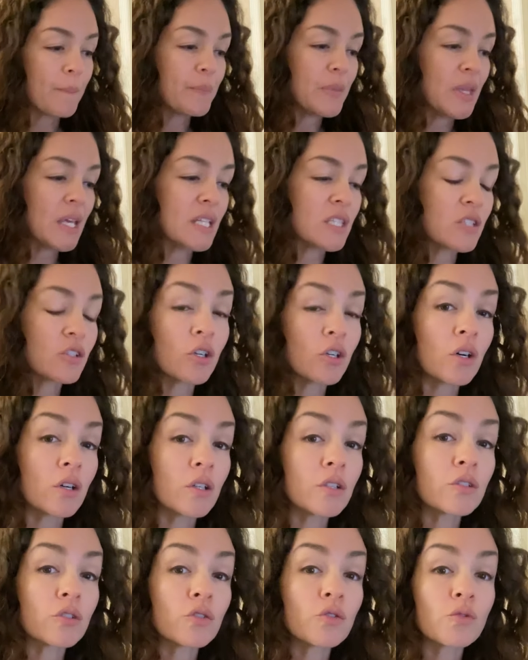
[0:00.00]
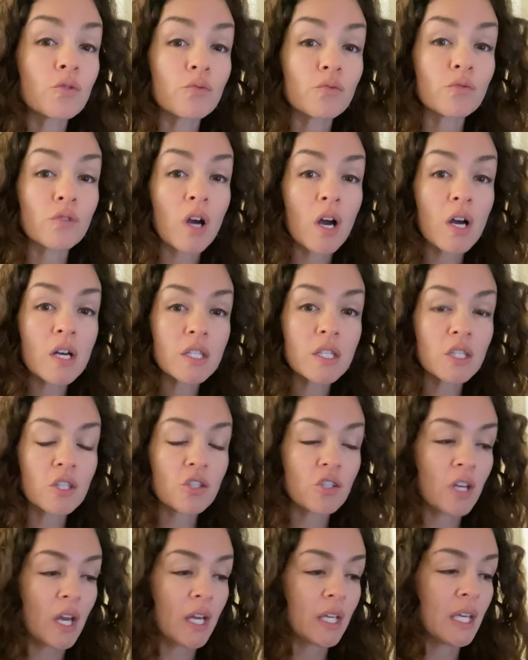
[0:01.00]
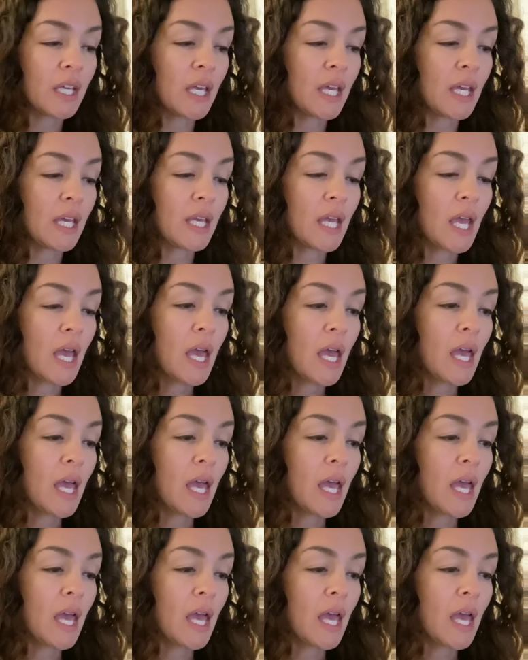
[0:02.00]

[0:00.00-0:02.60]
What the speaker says: It's called cross-checking.